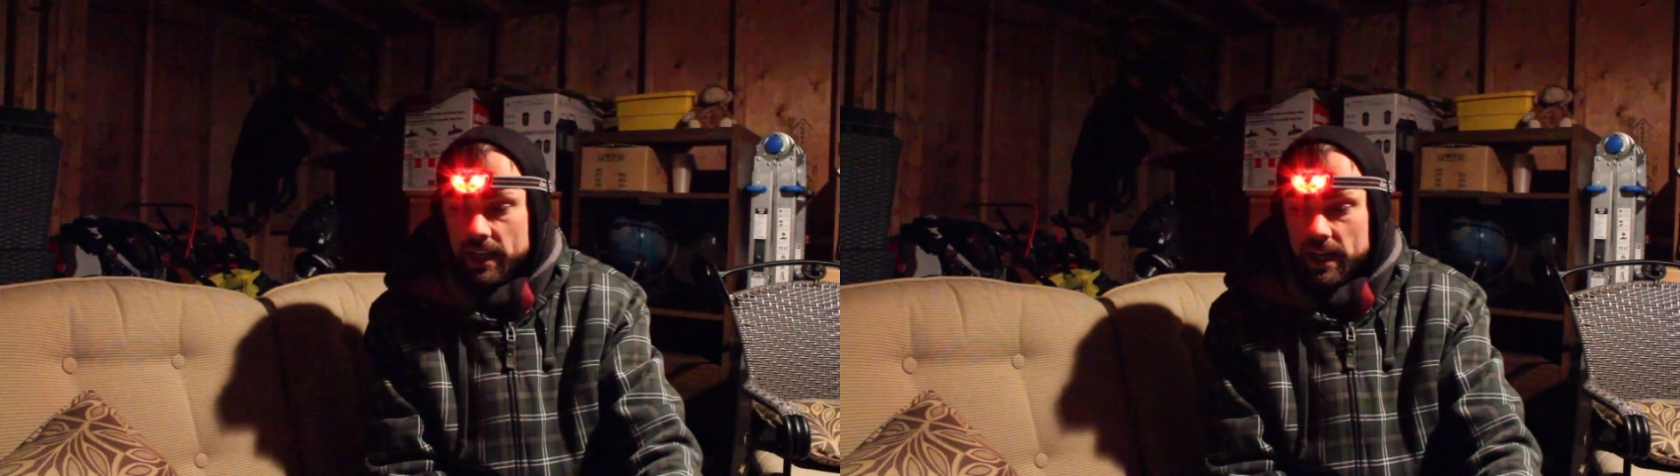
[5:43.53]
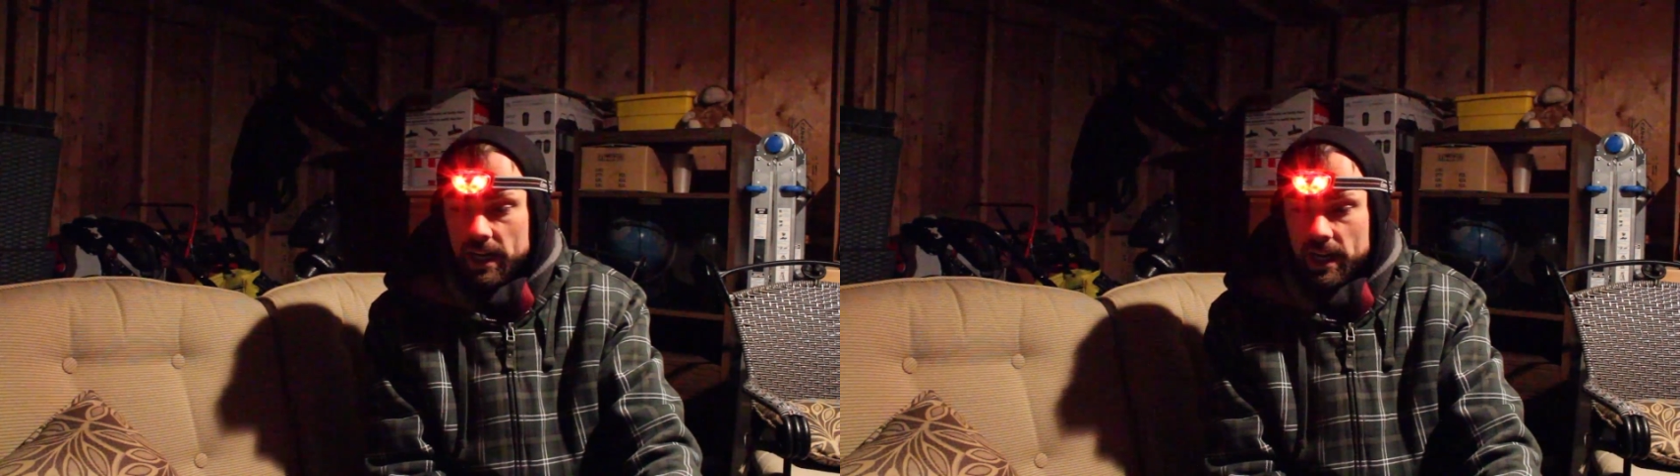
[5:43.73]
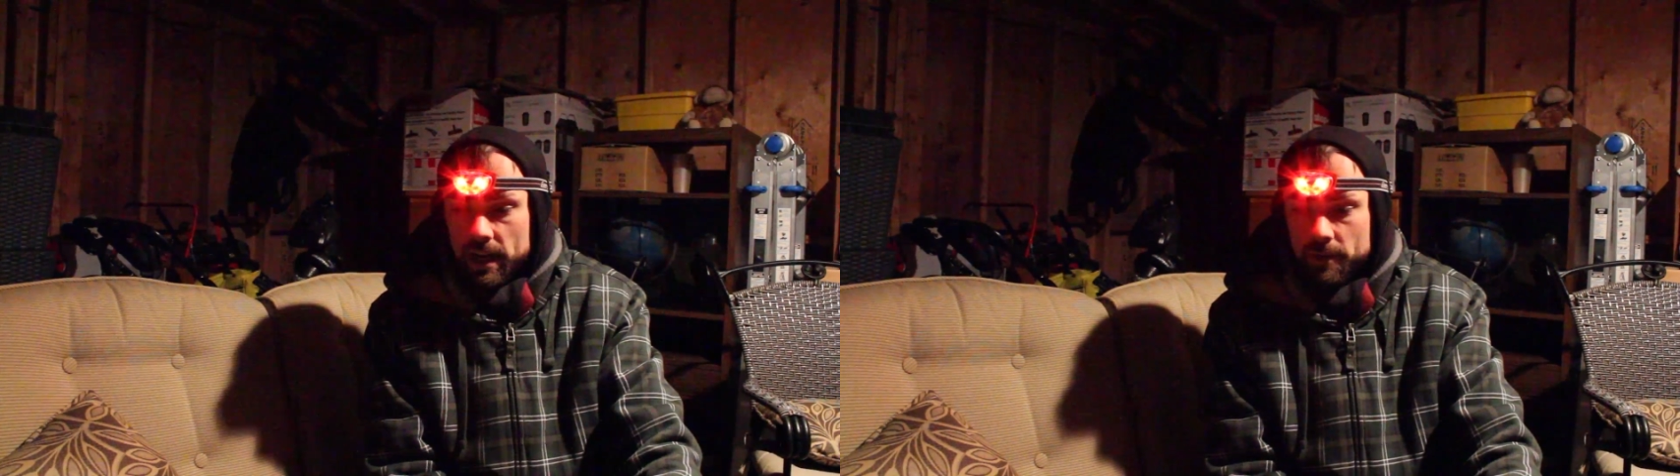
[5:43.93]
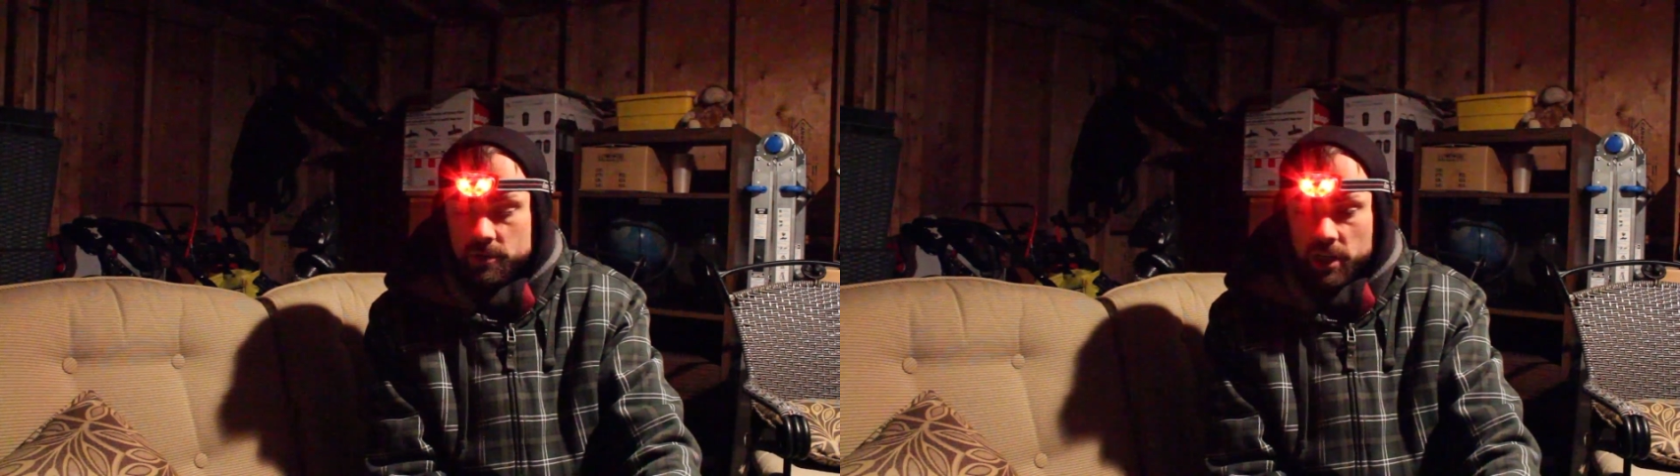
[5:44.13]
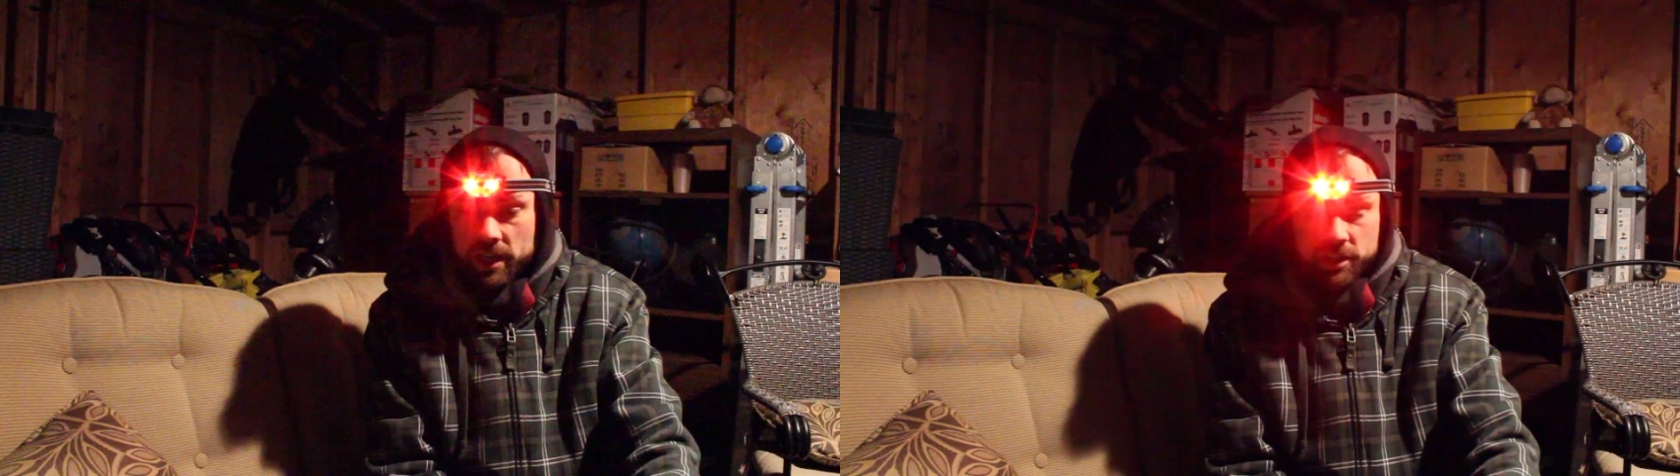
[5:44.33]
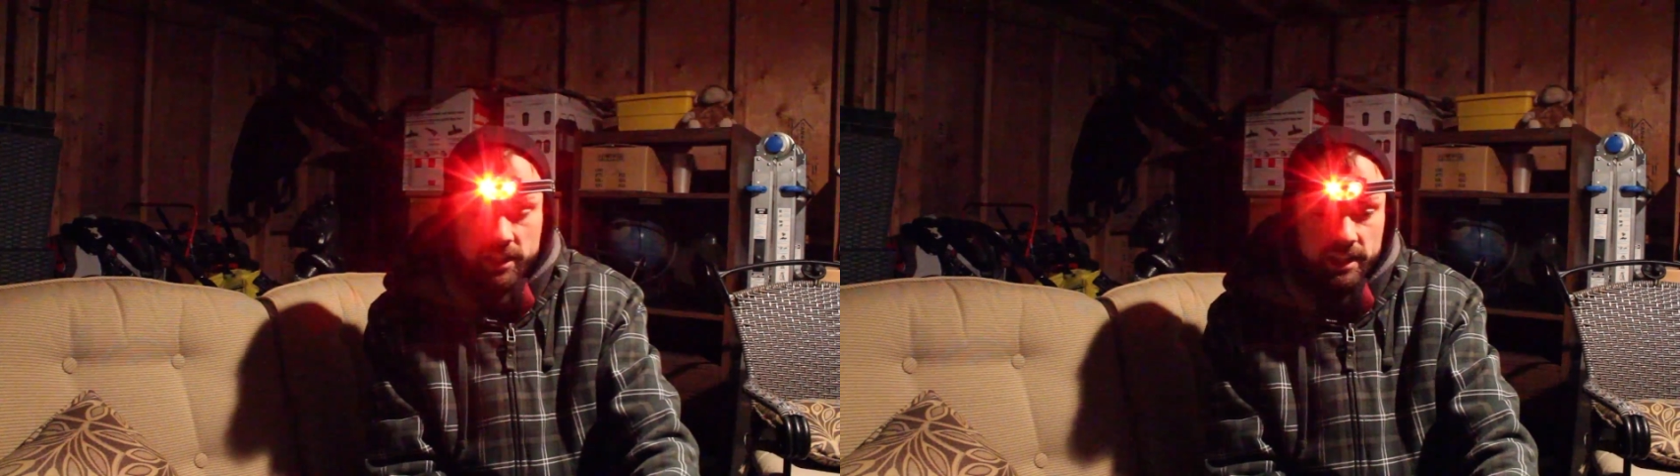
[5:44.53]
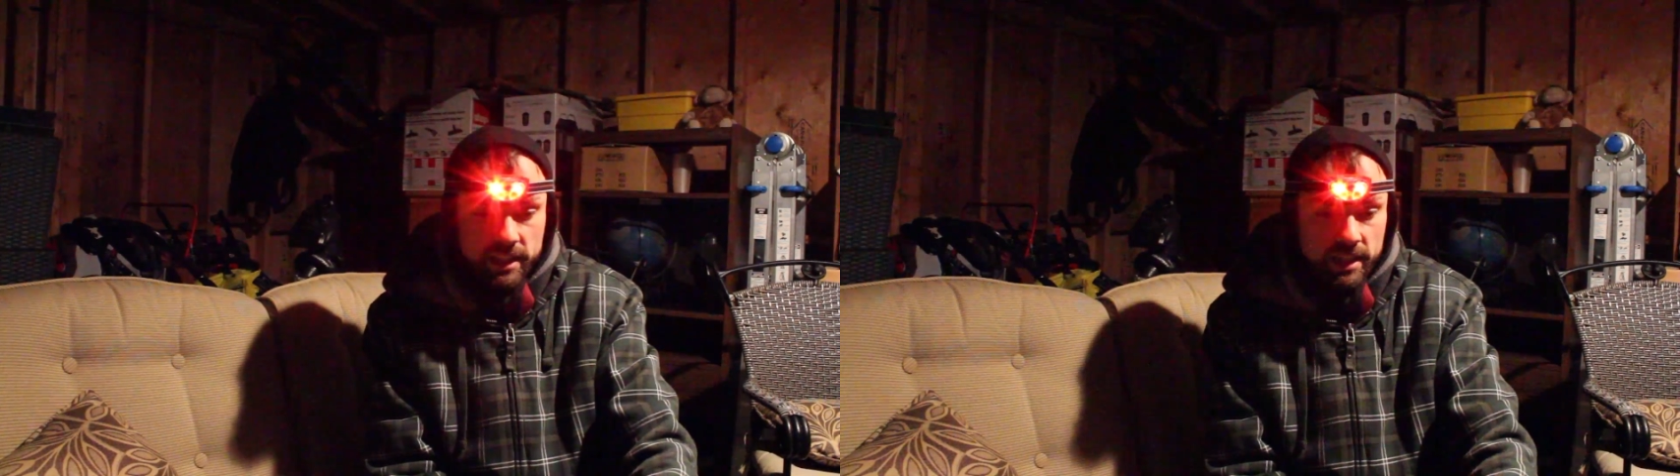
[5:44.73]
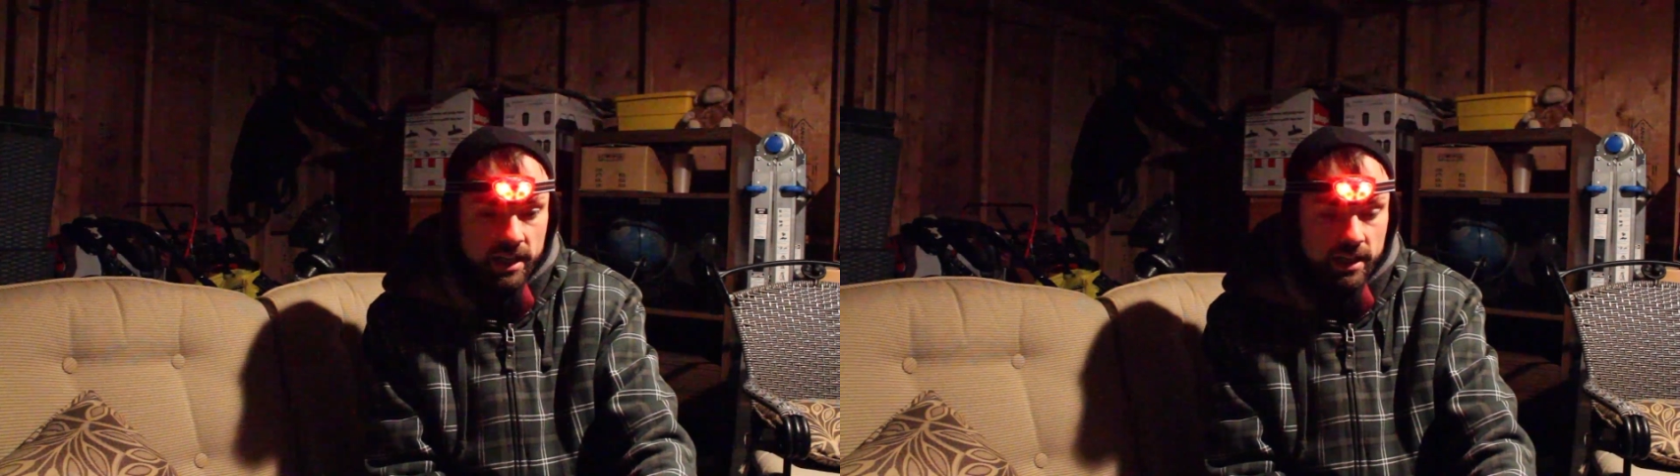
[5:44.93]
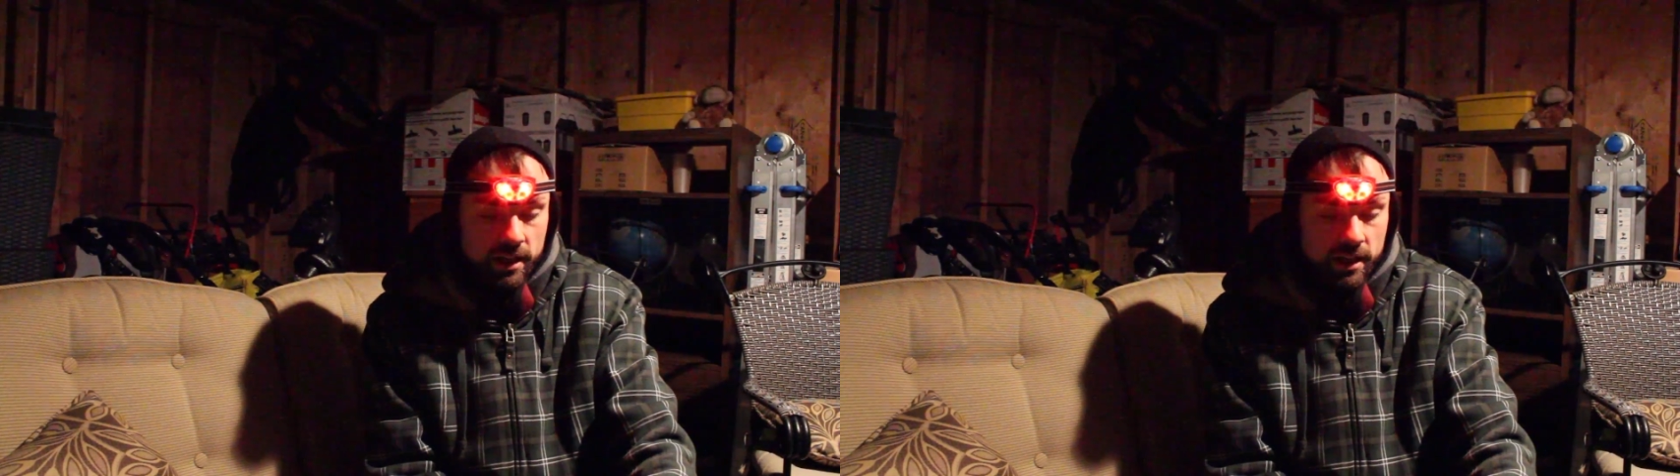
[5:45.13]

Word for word: Um, changing the uh,